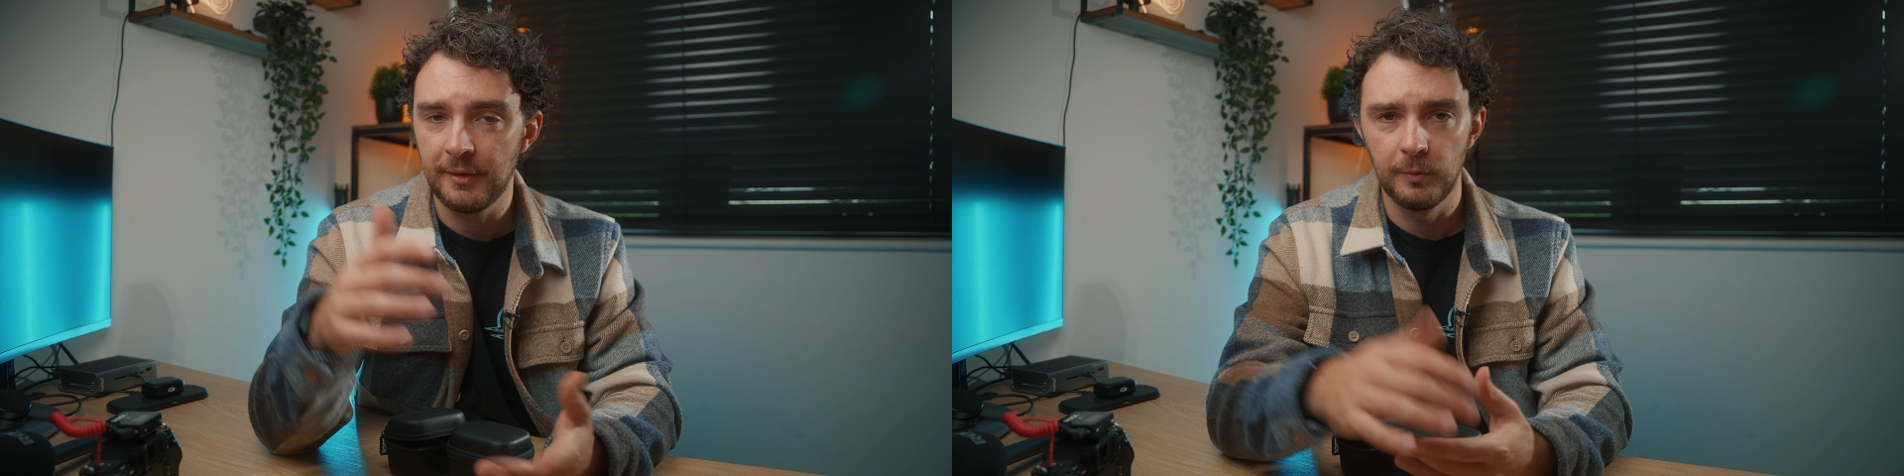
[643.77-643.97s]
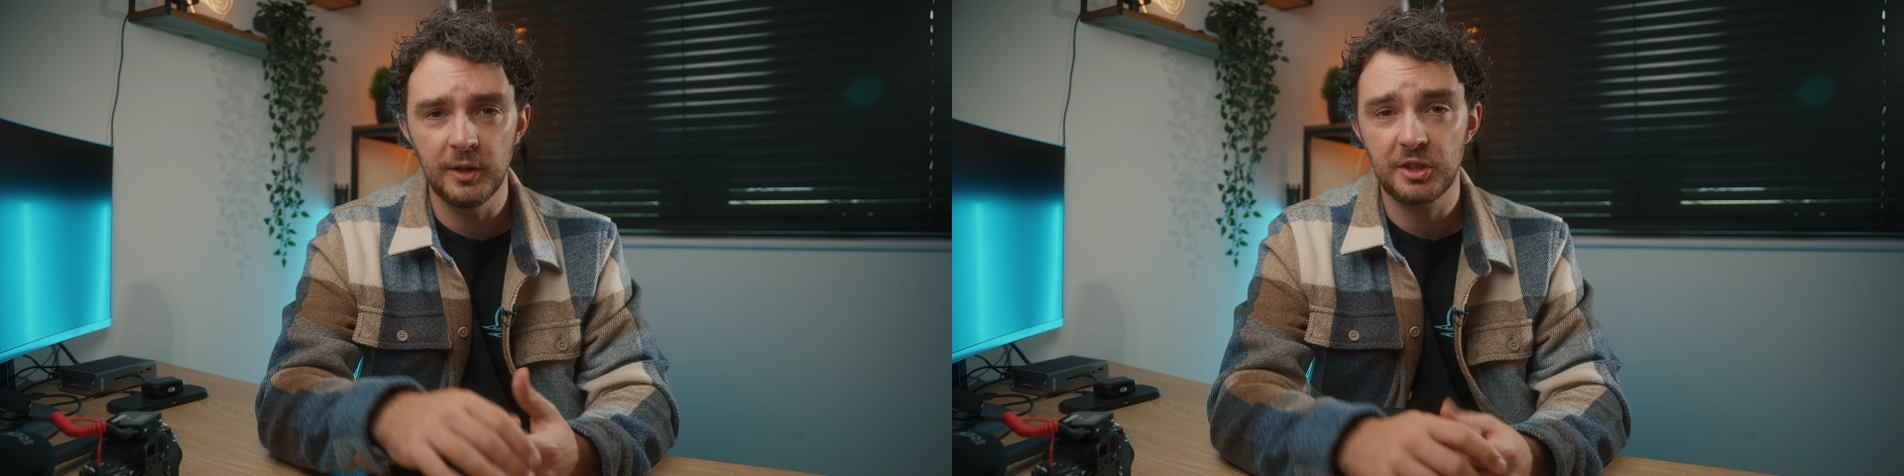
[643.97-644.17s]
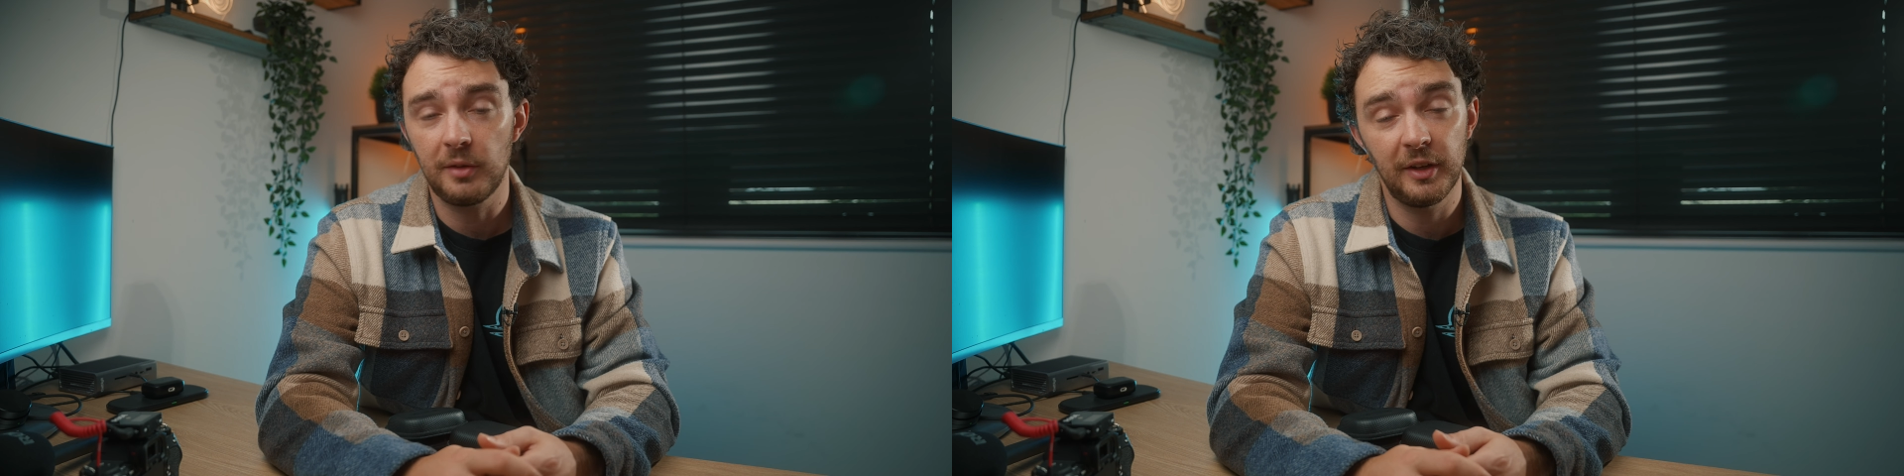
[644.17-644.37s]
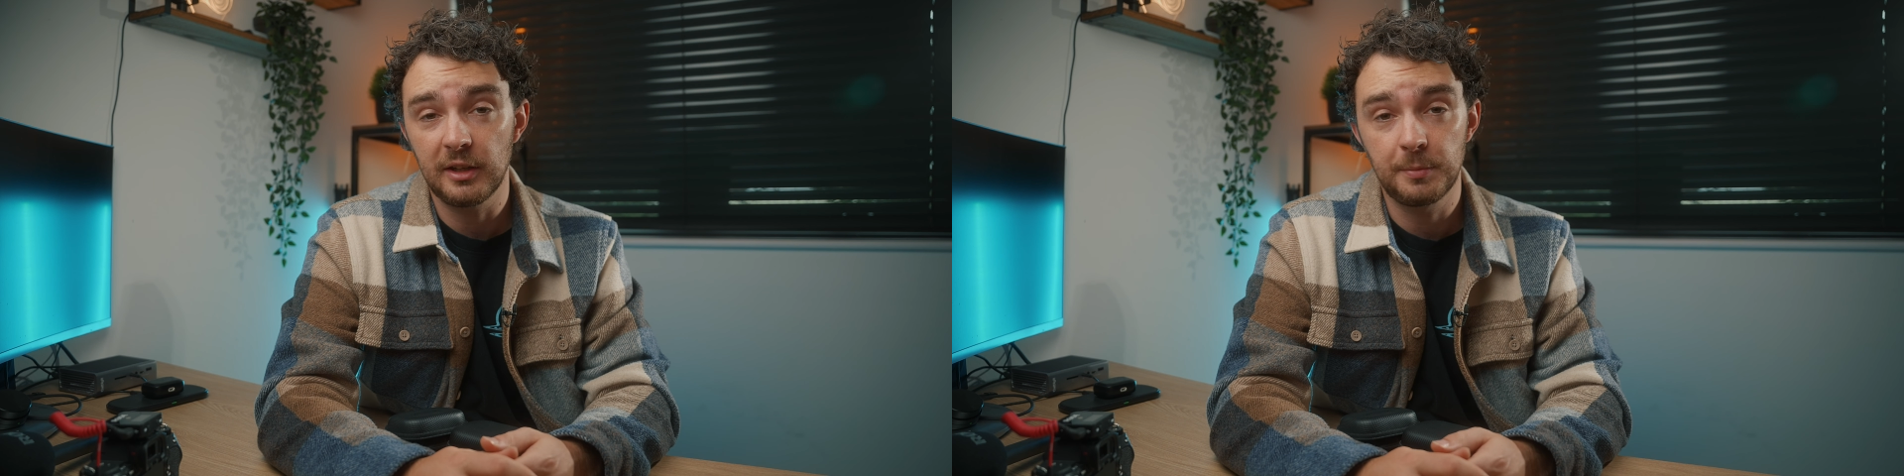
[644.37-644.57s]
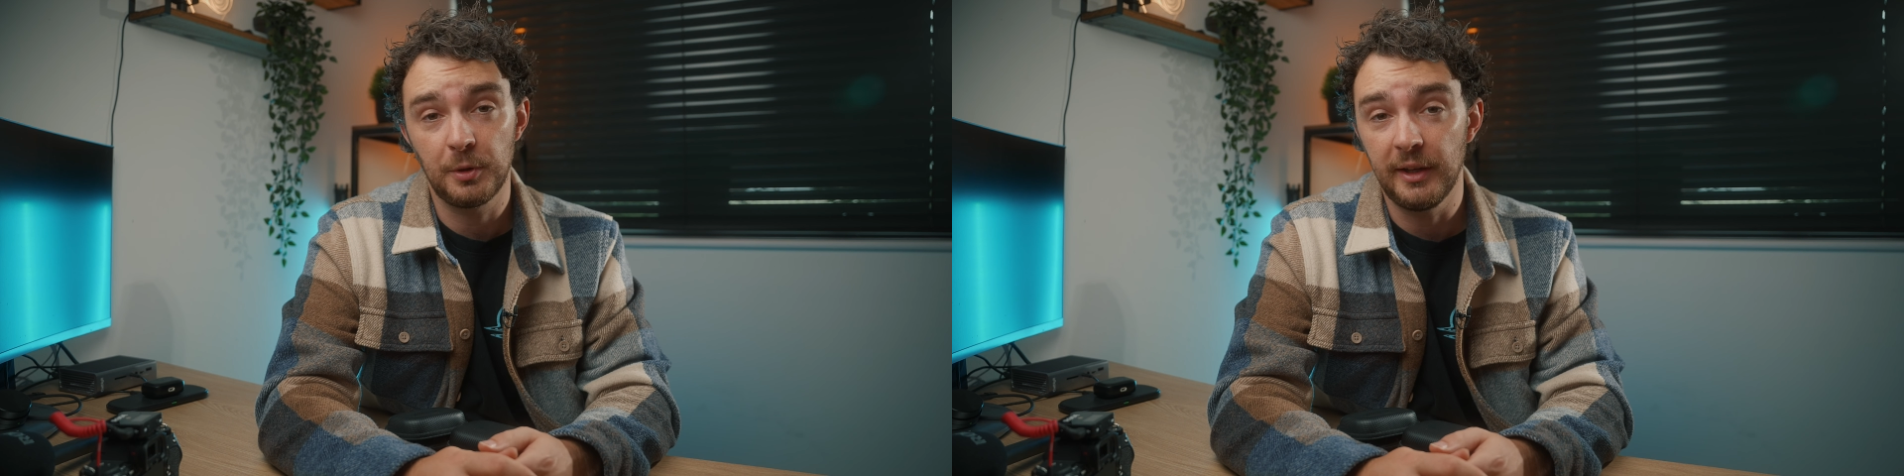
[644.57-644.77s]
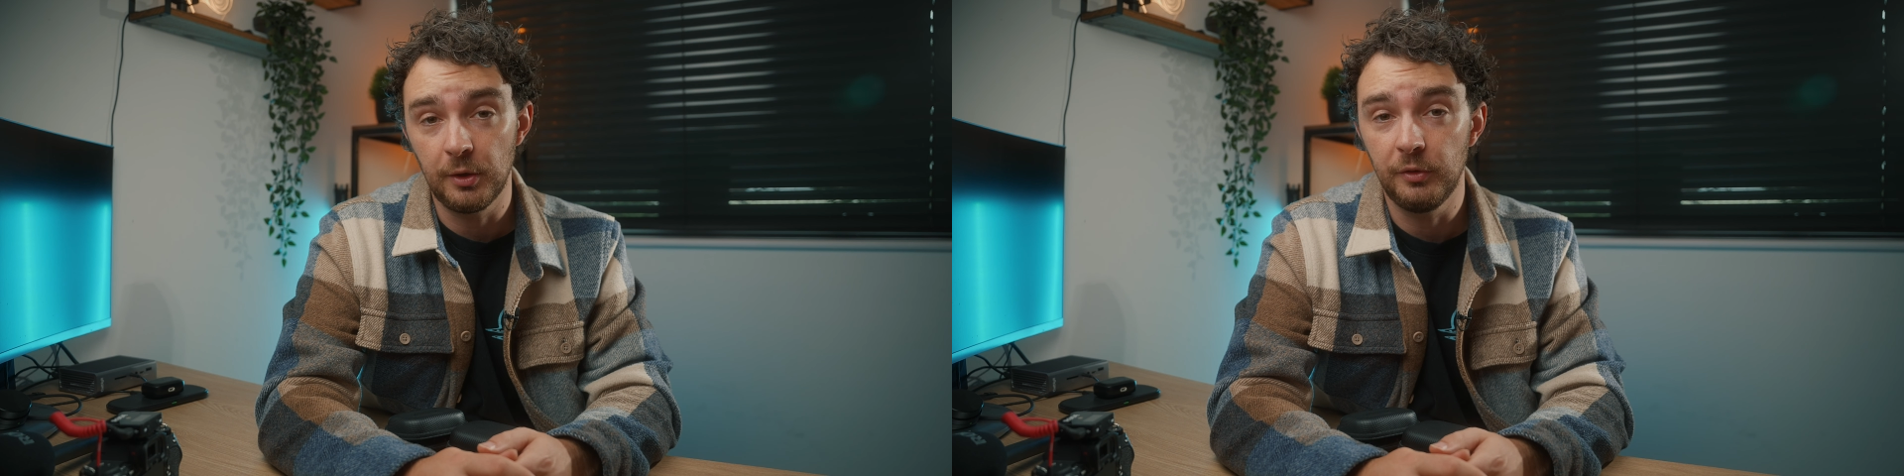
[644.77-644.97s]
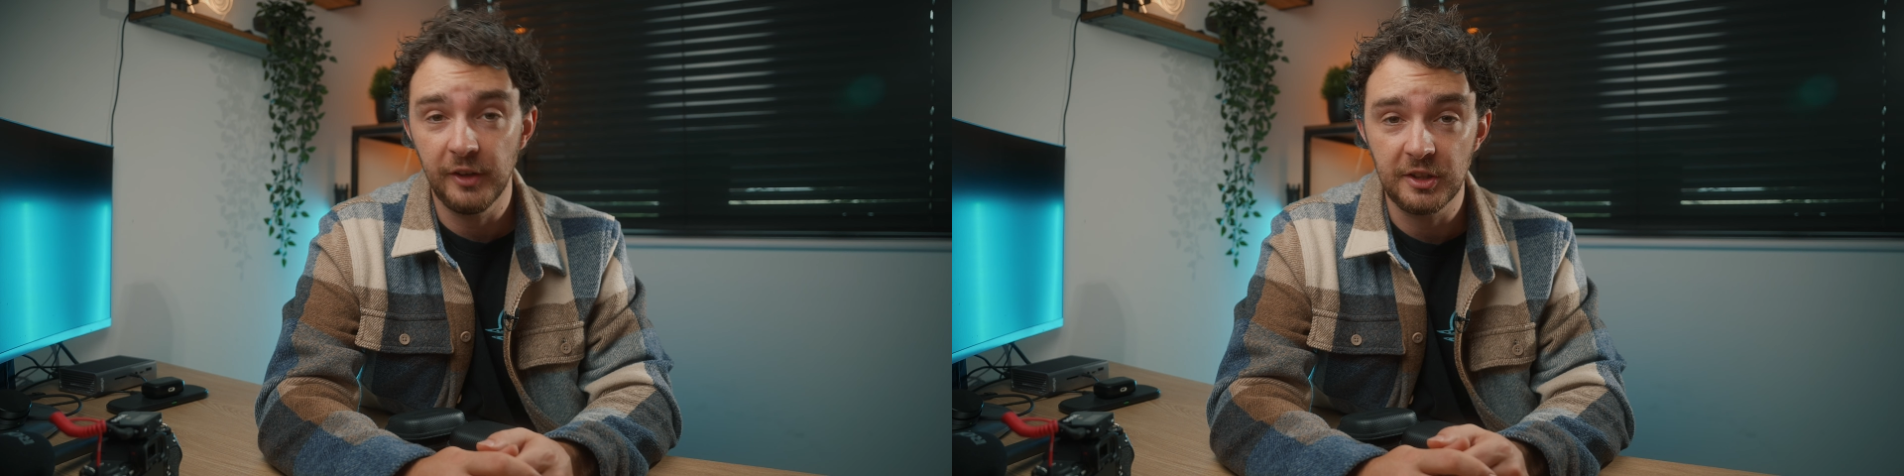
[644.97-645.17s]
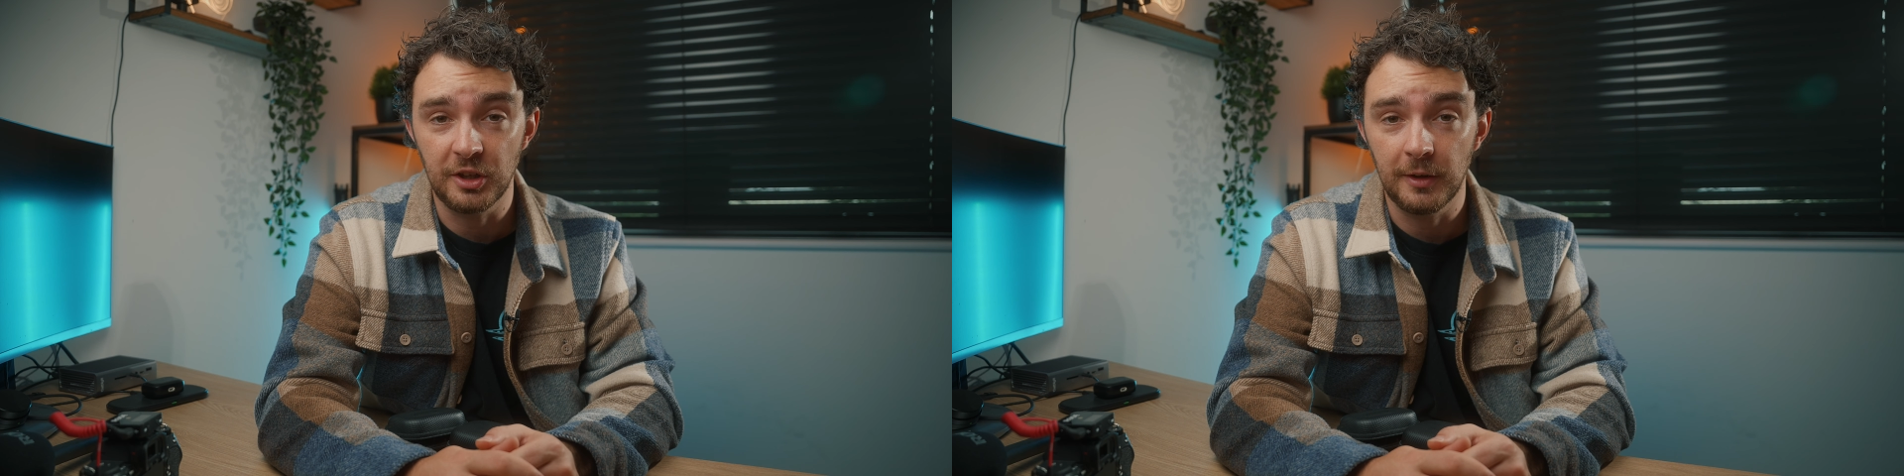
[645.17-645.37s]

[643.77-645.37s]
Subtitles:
which I think is a pretty cool feature.